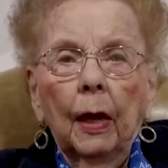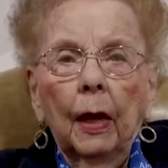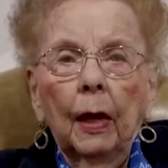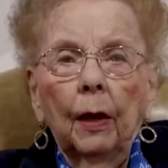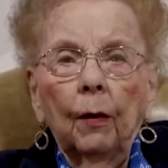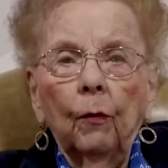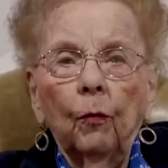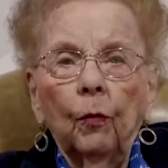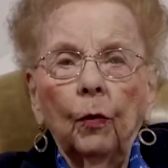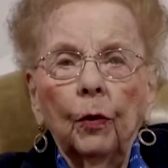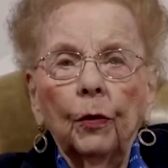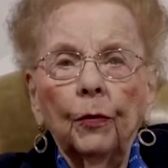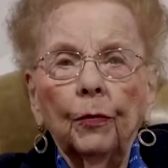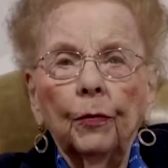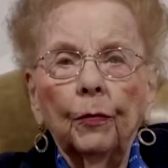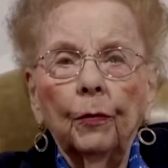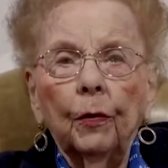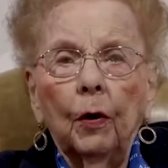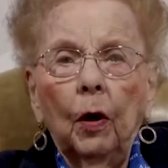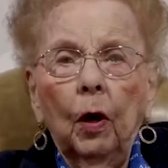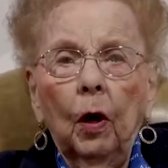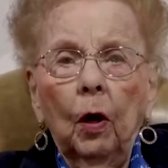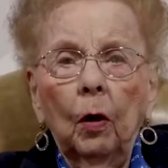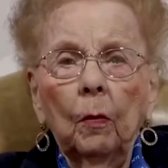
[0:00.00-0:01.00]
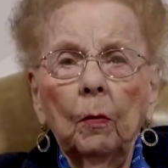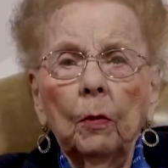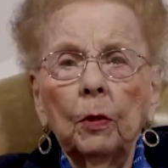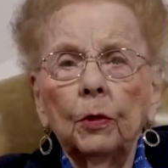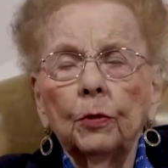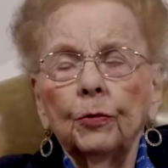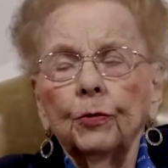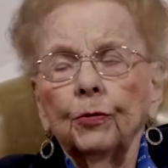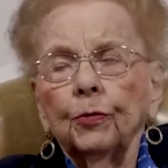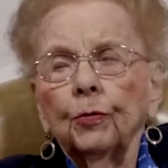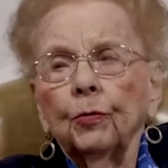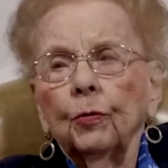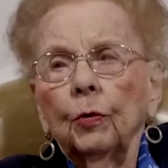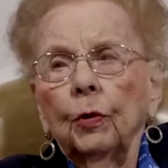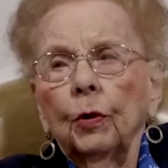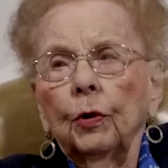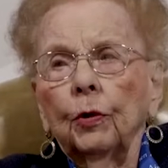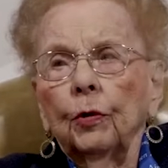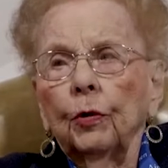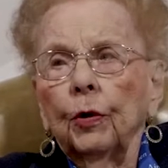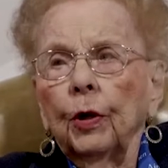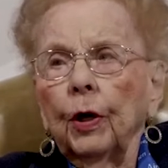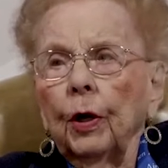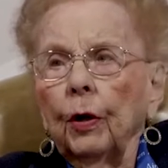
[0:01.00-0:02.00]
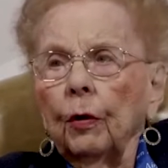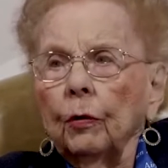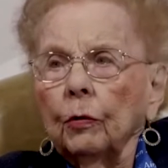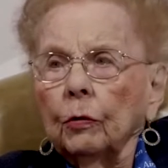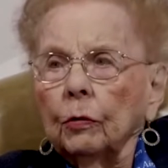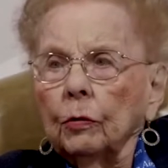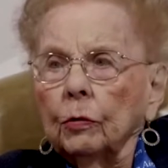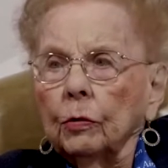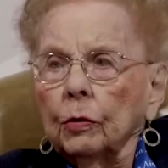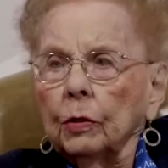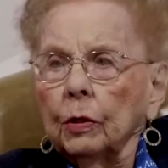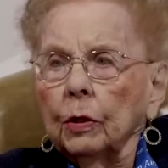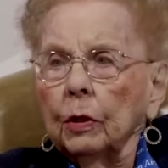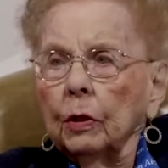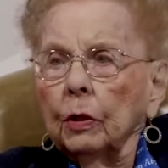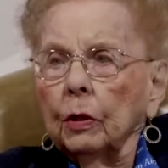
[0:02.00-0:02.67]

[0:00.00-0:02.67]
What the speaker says: and with almost 200 hours